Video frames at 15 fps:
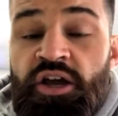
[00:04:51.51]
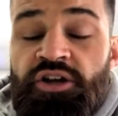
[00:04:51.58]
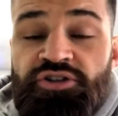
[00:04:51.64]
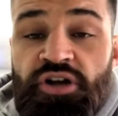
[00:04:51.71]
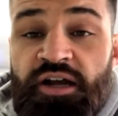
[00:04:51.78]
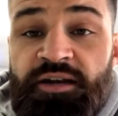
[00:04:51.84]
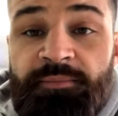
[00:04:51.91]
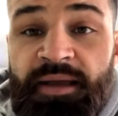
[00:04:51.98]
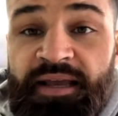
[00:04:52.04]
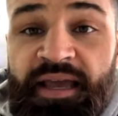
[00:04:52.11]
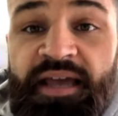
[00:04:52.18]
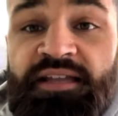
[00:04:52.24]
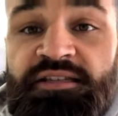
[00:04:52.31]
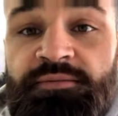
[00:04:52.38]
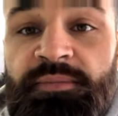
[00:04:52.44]
trying to make
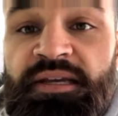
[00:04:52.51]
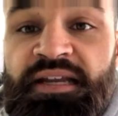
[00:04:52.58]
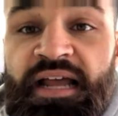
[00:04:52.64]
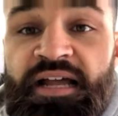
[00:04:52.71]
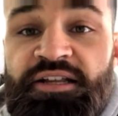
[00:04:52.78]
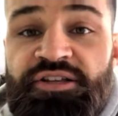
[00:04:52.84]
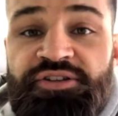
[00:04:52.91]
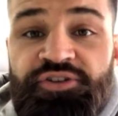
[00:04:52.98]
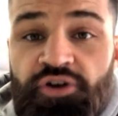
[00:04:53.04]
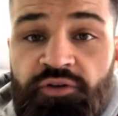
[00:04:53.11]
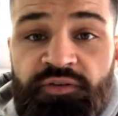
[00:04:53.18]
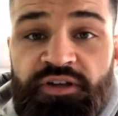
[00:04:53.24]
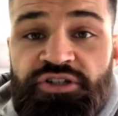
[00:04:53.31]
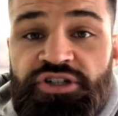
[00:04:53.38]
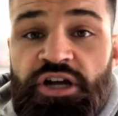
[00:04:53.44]
ends meet at a
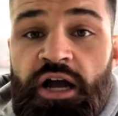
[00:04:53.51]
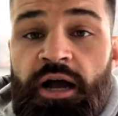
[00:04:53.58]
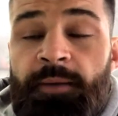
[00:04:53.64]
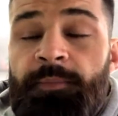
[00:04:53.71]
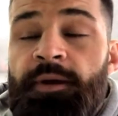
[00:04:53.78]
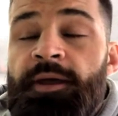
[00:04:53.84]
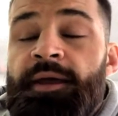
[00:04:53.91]
serving job.